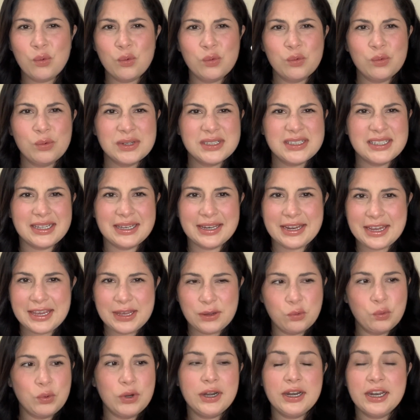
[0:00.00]
would
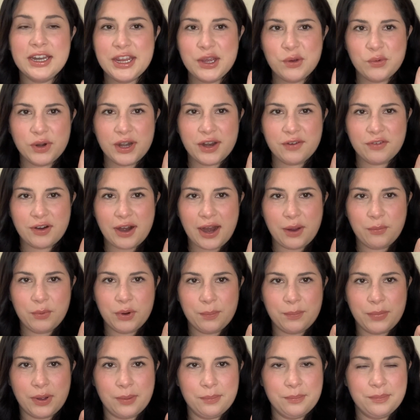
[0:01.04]
leak whenever I would
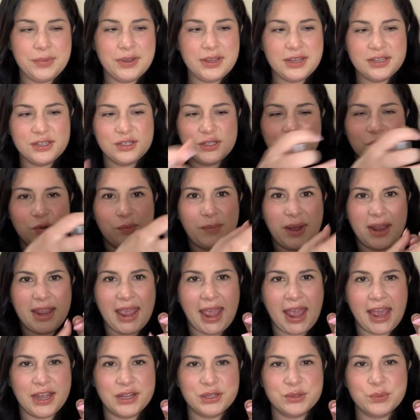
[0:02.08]
pump it, so my
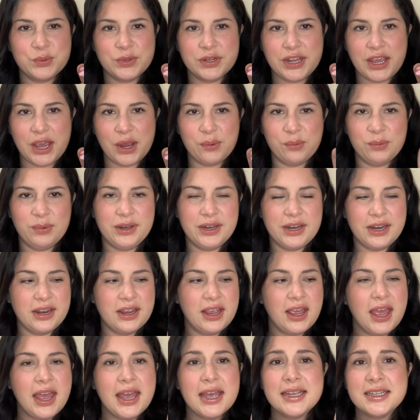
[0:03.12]
hands would get really
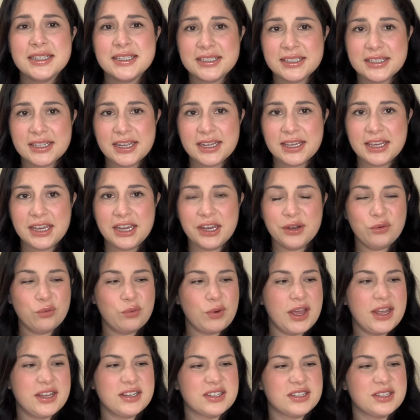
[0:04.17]
sticky and
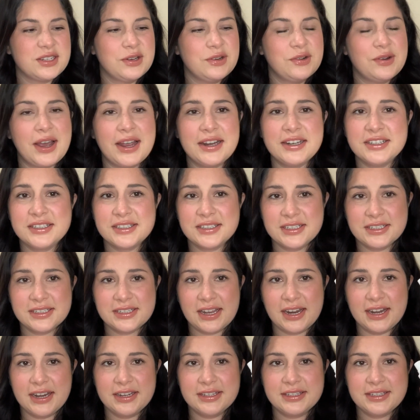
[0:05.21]
wet. So I just
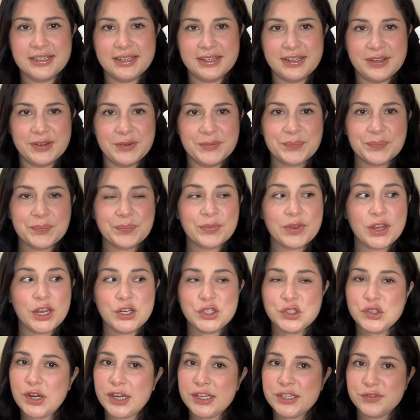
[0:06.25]
decided to
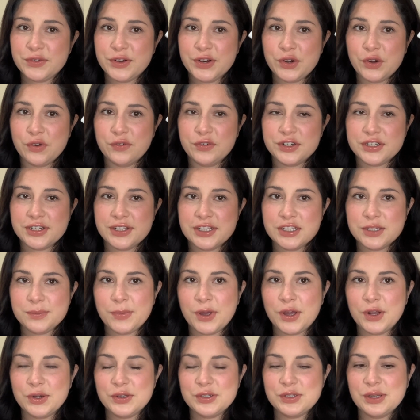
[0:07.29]
transfer it over to this
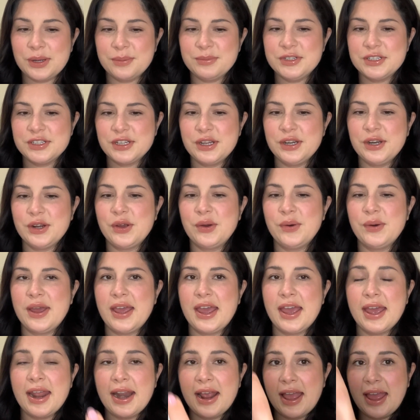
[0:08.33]
bottle. So I'm just gonna go
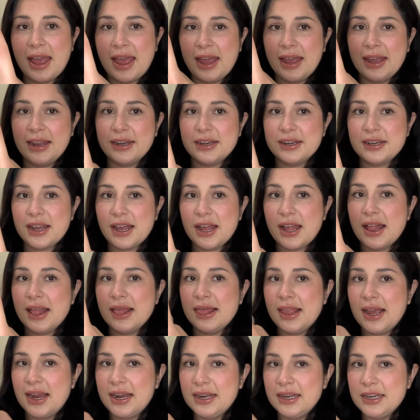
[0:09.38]
ahead and
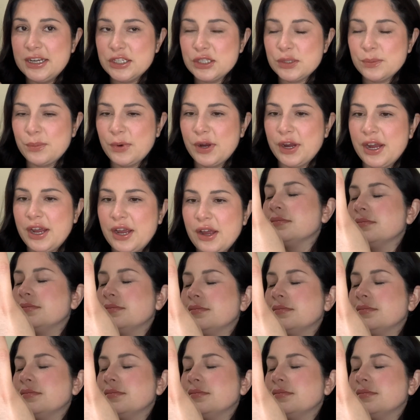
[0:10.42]
lightly spray it.